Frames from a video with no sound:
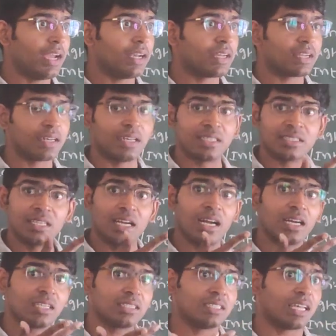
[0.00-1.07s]
It does
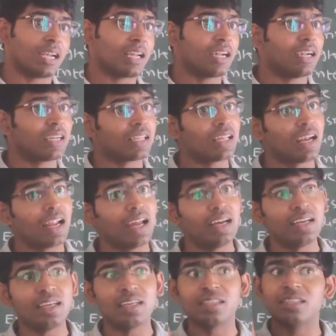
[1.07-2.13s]
not generate the light.
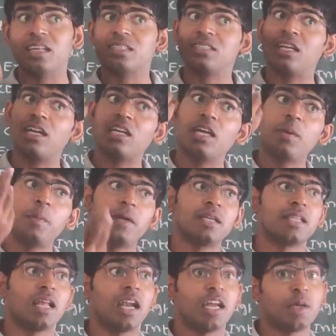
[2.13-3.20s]
It does not emit
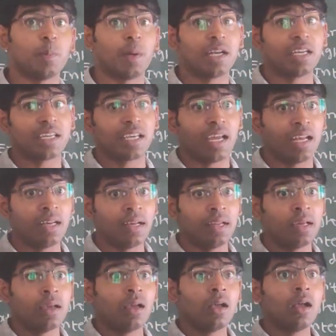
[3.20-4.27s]
the light, but it can
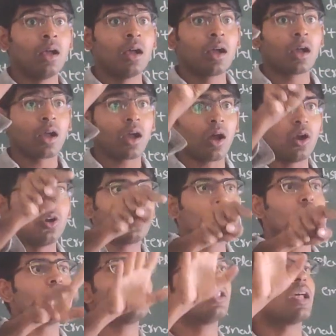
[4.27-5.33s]

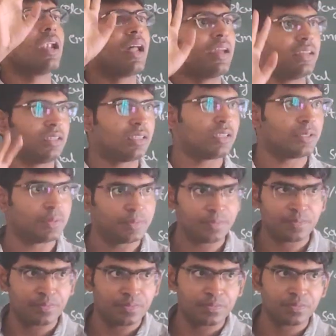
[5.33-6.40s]
control the light.
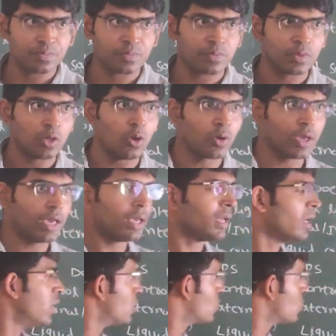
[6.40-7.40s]
Okay.